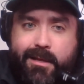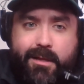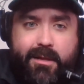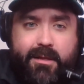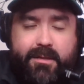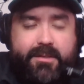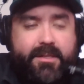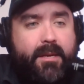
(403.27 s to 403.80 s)

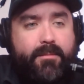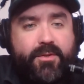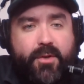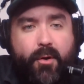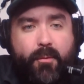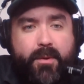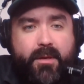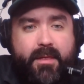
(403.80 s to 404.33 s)
The team is
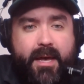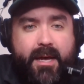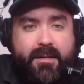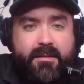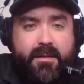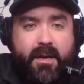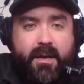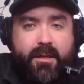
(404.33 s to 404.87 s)
hoping
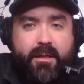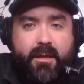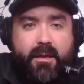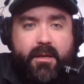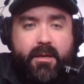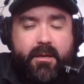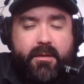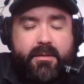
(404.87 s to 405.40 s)
that uh,
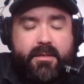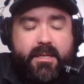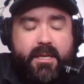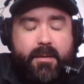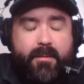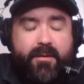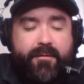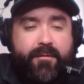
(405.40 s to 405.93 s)
the
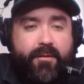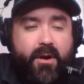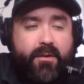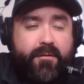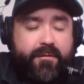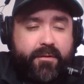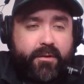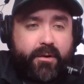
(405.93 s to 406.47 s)
team in front
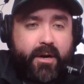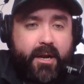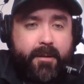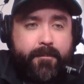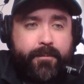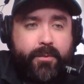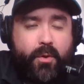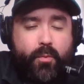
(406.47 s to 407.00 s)
of Fleury
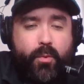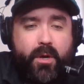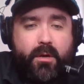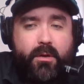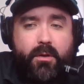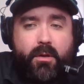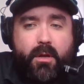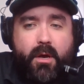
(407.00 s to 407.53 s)

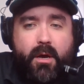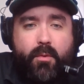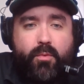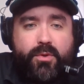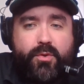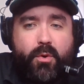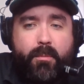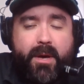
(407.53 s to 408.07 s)
will uh, will
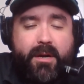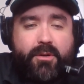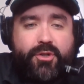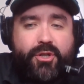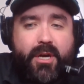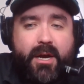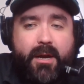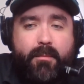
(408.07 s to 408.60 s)
do a better
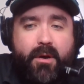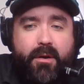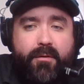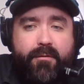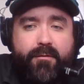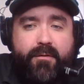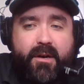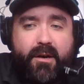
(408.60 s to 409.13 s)
job
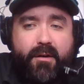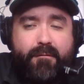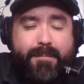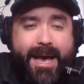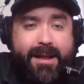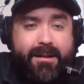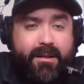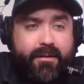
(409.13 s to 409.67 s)
of, uh, of
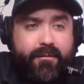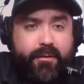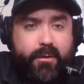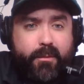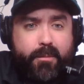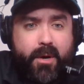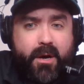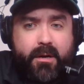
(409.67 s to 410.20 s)
battling for the
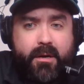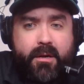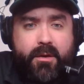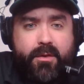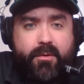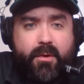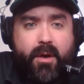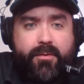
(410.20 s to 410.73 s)
puck
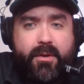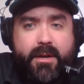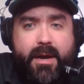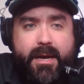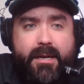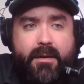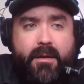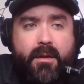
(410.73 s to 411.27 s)
throughout the
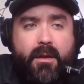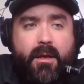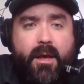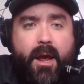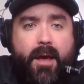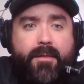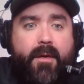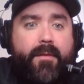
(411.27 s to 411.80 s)
night,
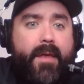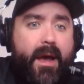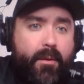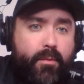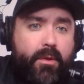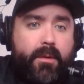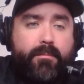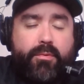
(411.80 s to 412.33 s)
and that that
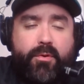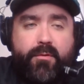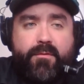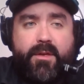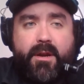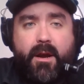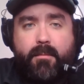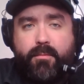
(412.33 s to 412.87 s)
will improve
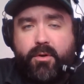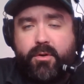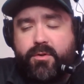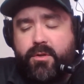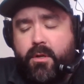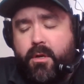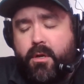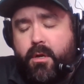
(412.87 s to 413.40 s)
the
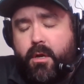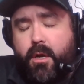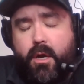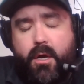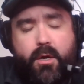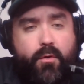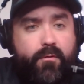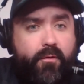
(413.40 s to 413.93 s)
numbers
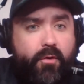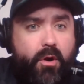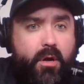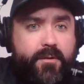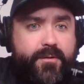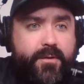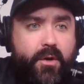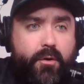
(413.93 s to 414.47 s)
uh, overall.
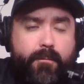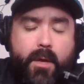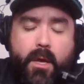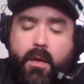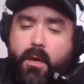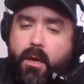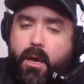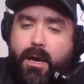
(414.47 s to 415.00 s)
So
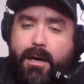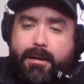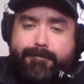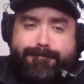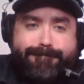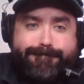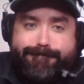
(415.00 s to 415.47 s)
um,